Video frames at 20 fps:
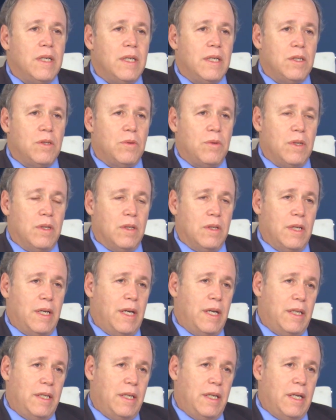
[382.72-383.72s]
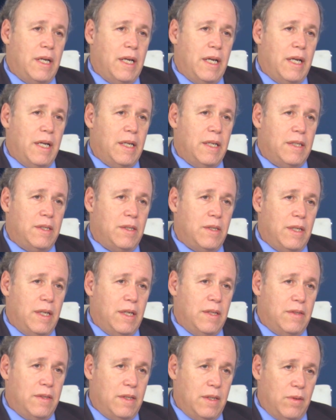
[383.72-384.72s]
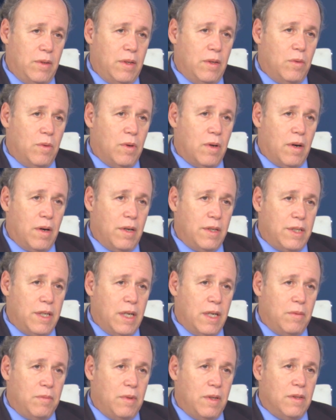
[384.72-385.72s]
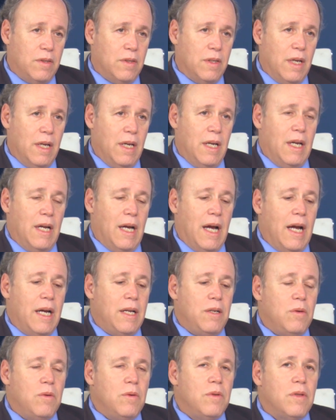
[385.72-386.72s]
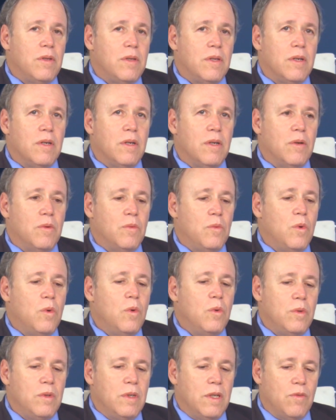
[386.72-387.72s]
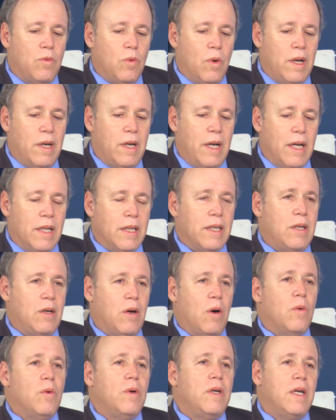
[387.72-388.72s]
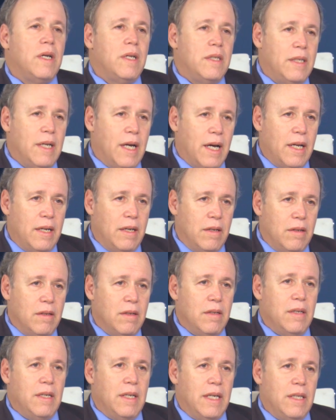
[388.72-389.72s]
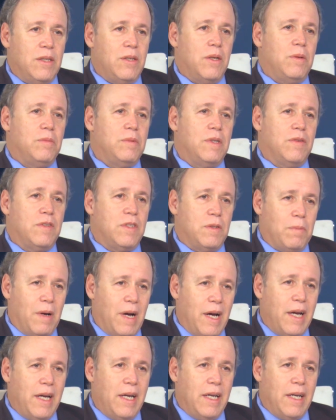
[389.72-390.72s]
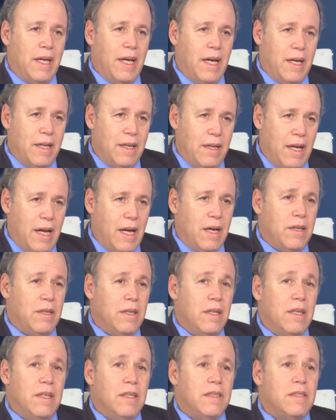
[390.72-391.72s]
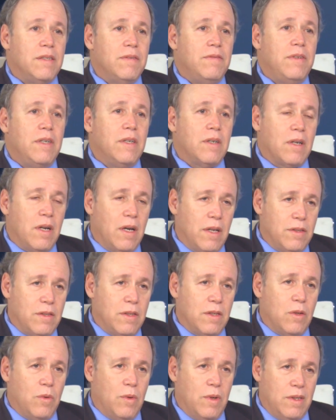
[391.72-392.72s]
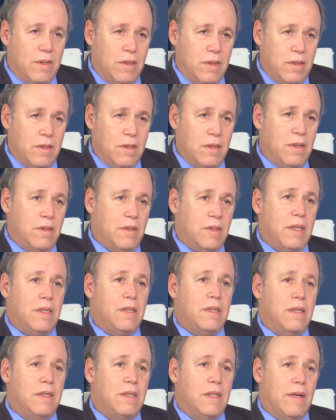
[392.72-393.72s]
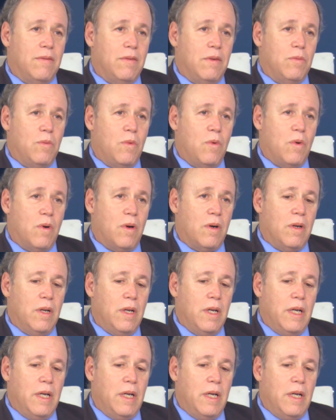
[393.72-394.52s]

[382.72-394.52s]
Israel and Syria were arch enemies. I knew that the wound of what Eli Cohen had done in terms of spying had had severe consequences in the '67 war.